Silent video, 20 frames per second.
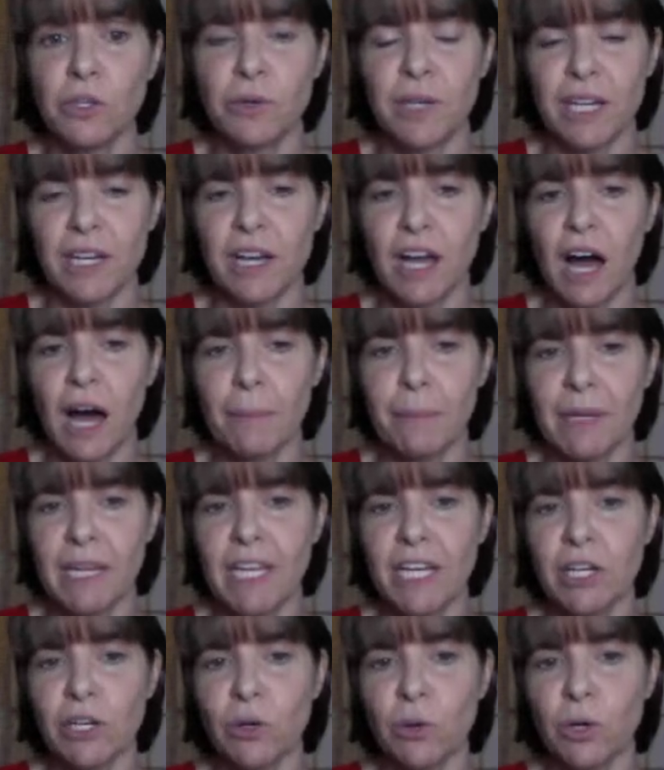You can copy
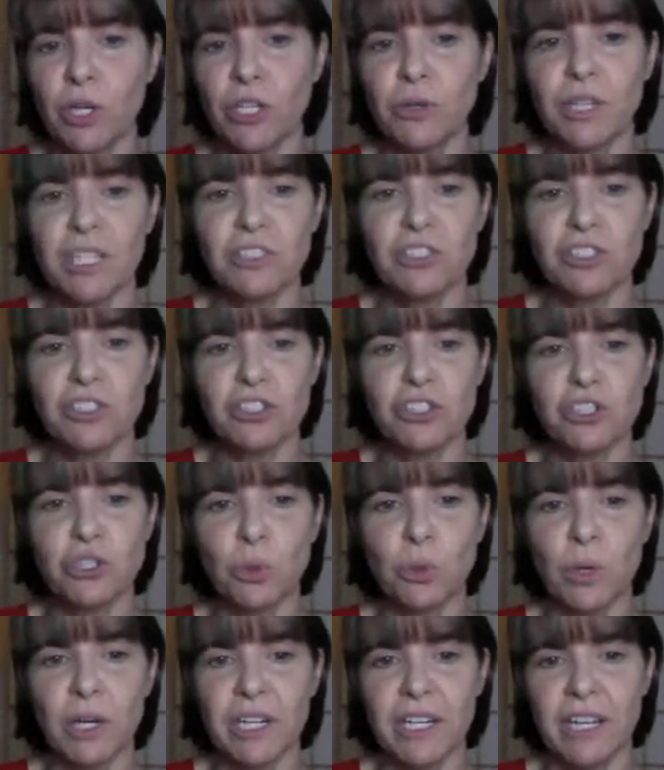here, or you can just
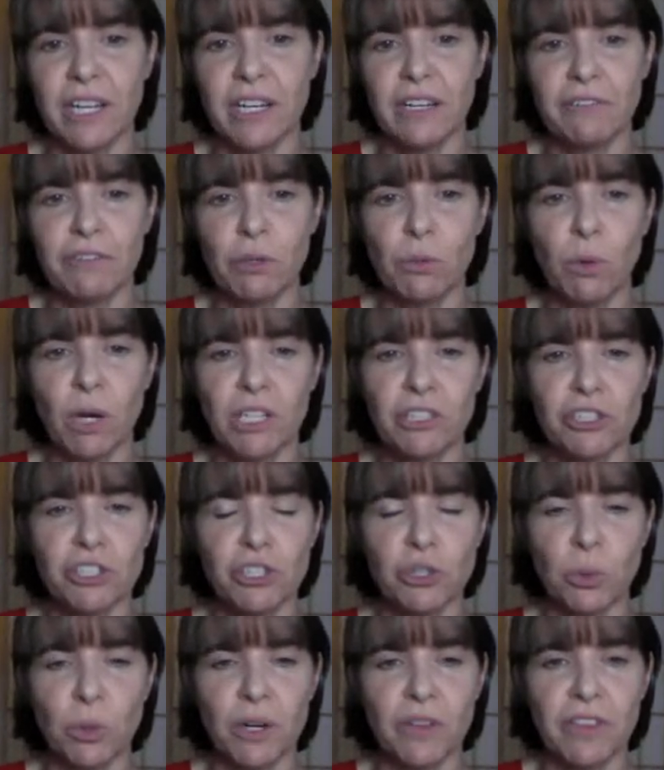shorten it. If you want to
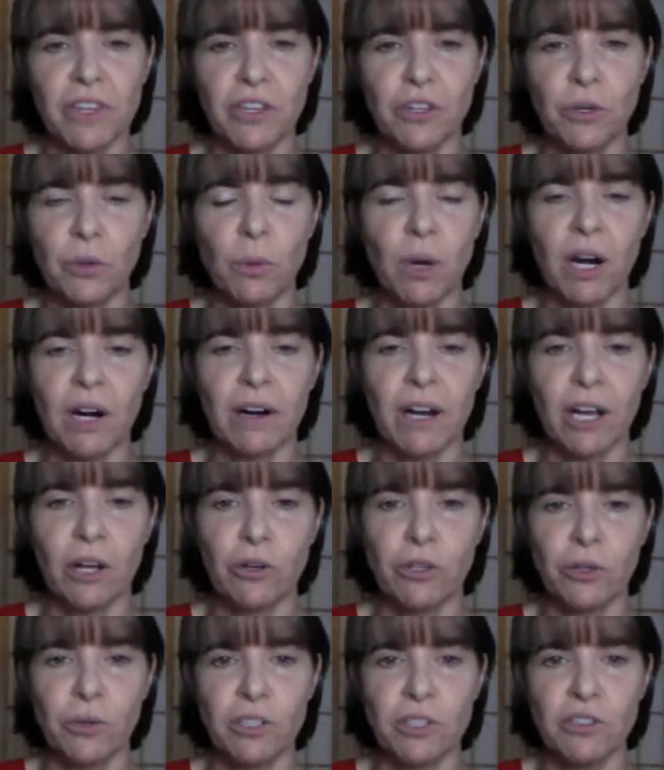shorten the
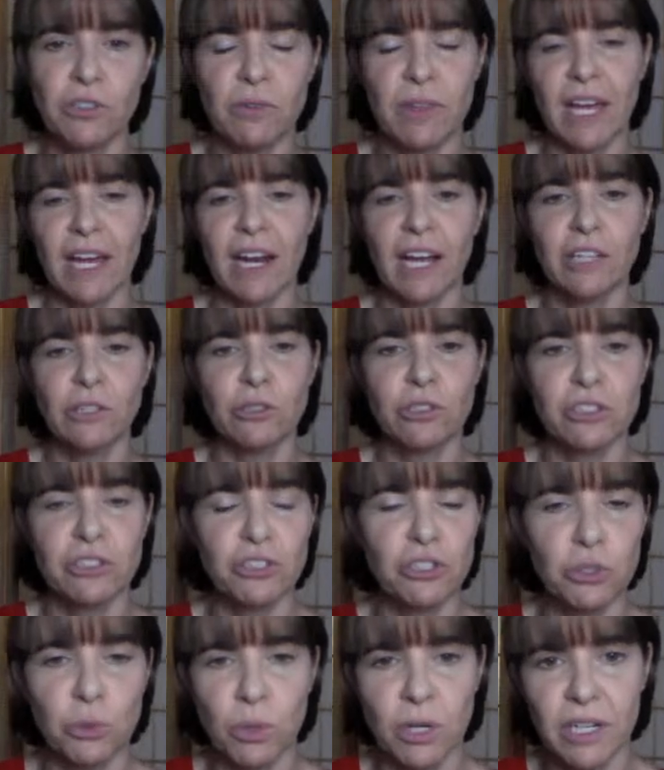URL, you can do that. I
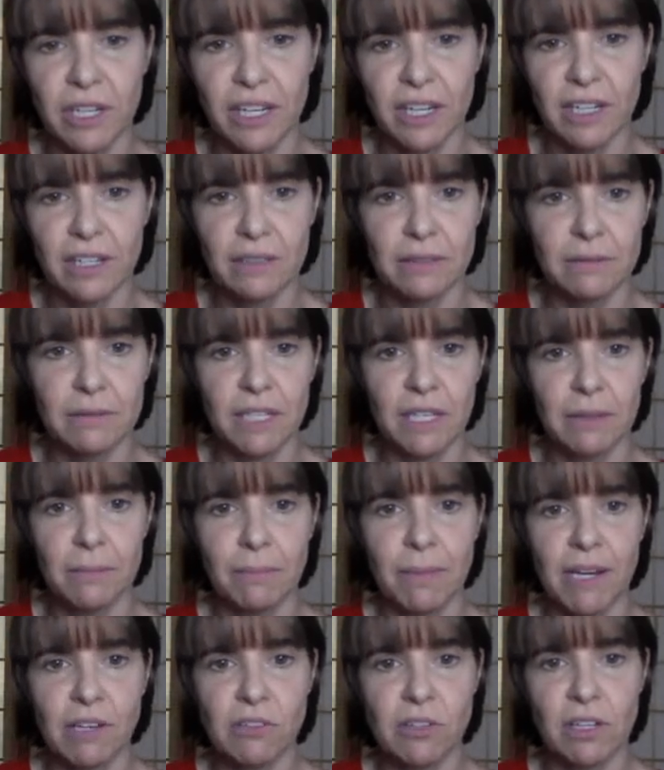usually shorten it.
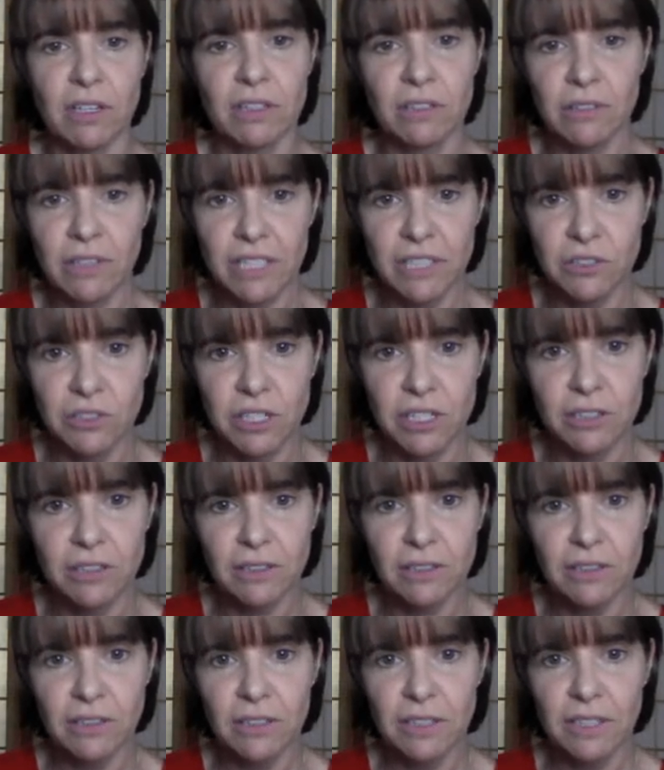It makes it a little
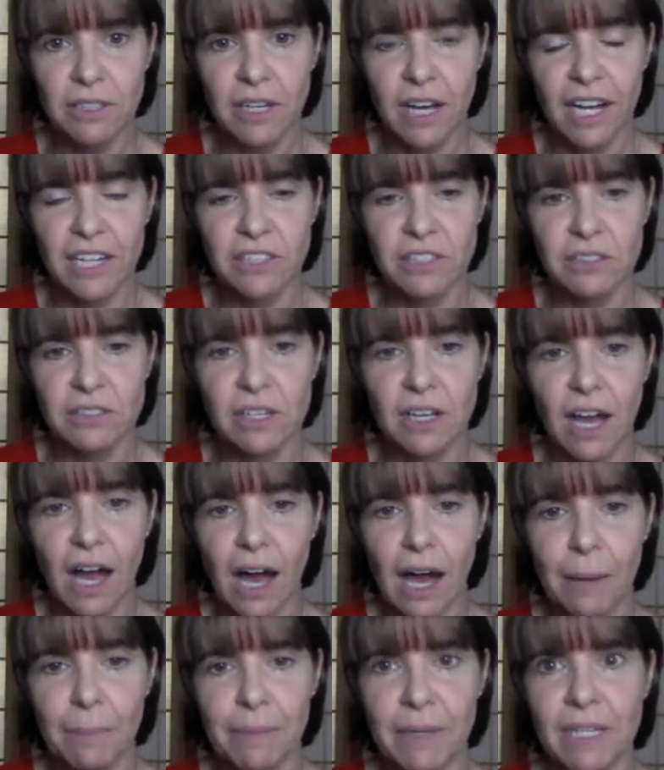easier. I just
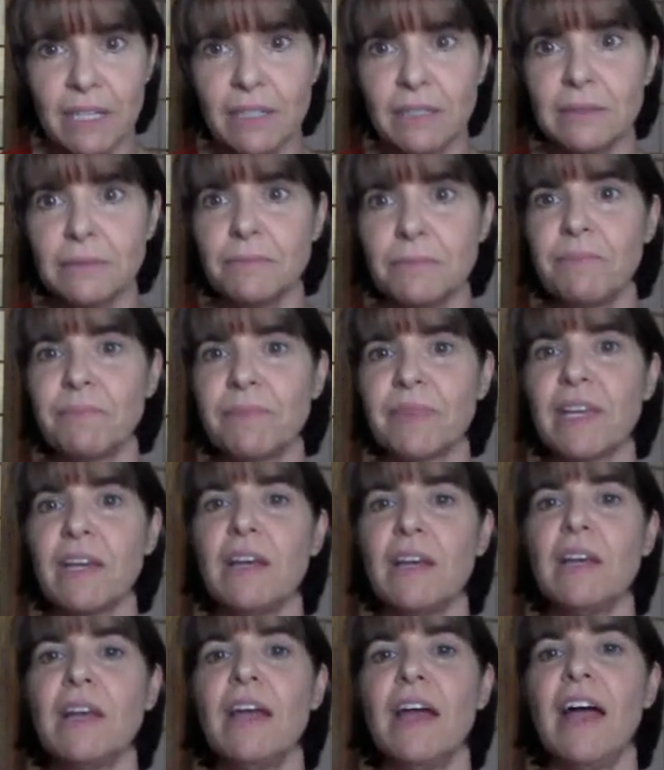copy it.
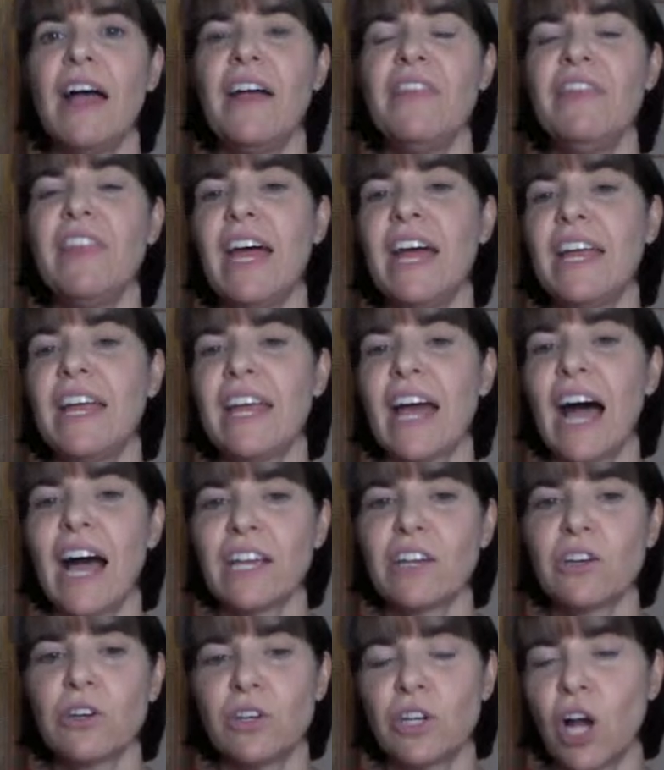And then
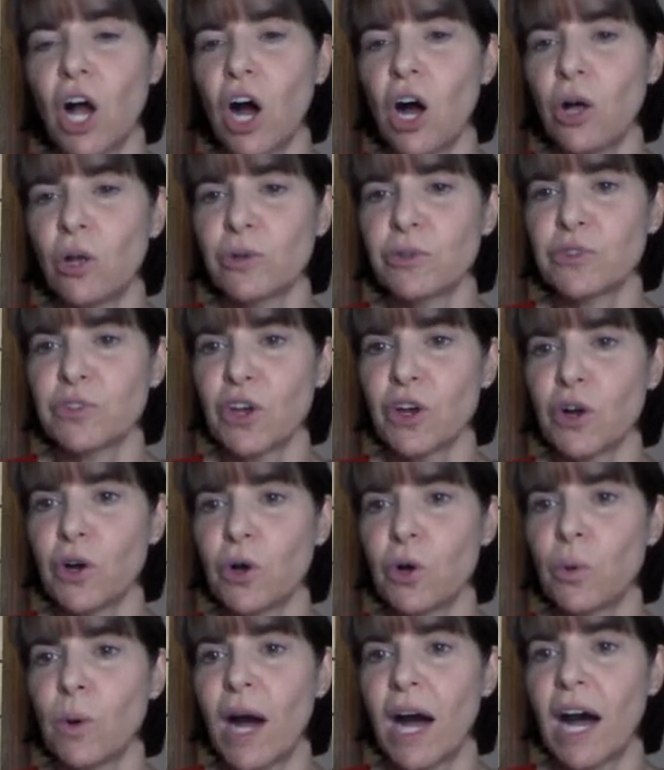I could
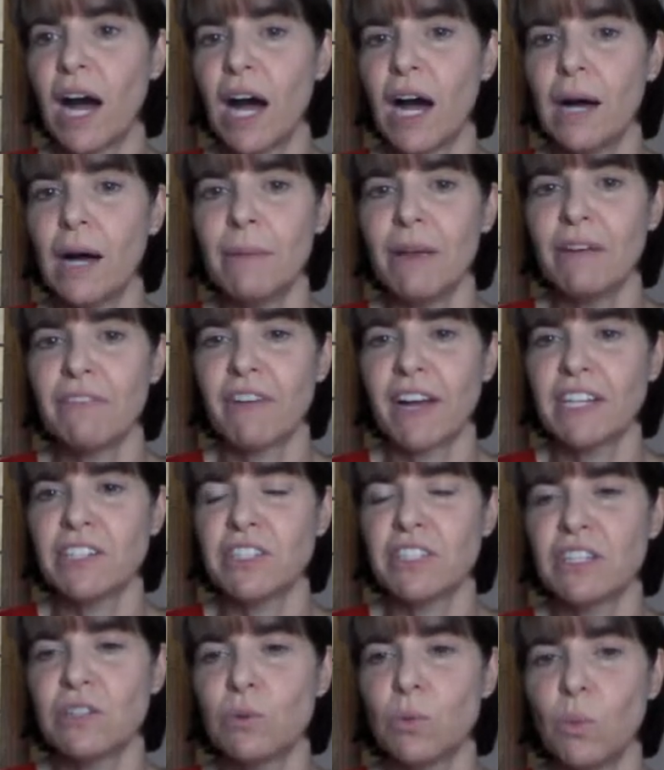also, if I
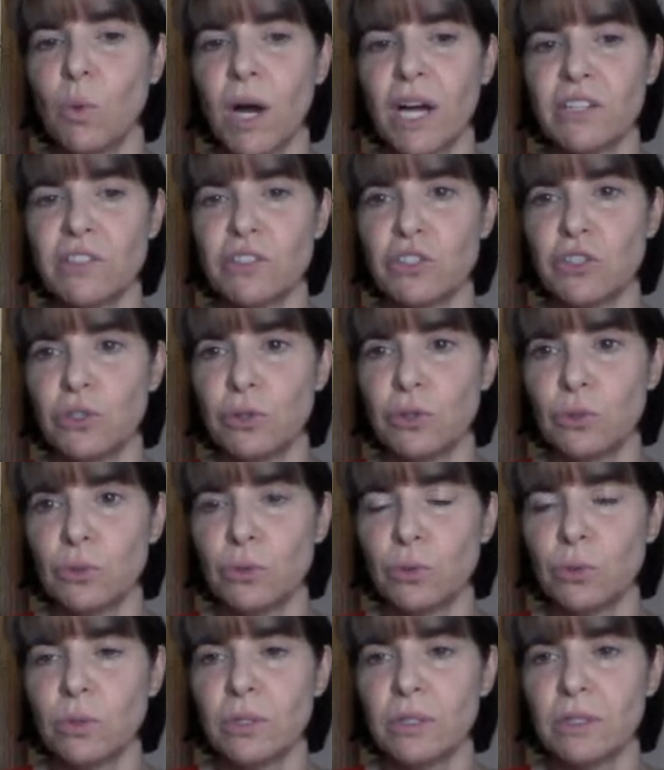didn't want
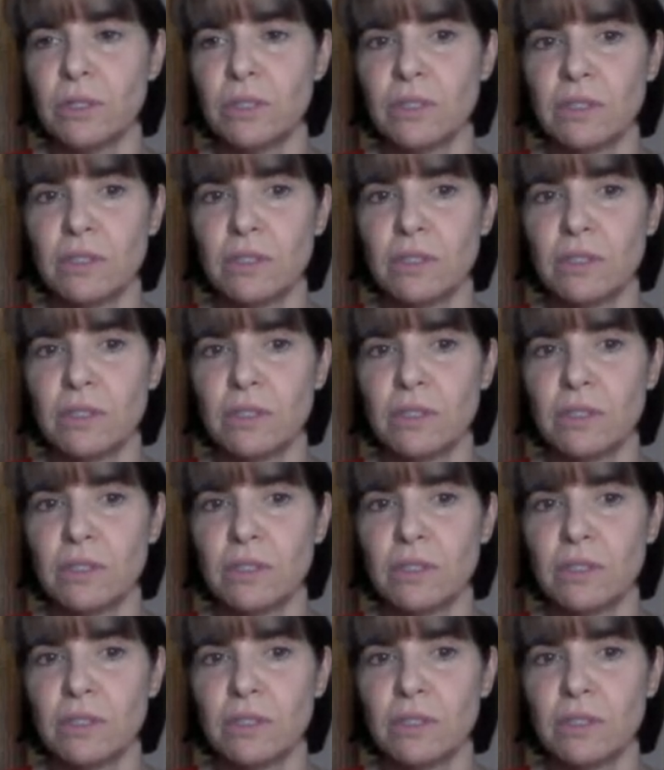to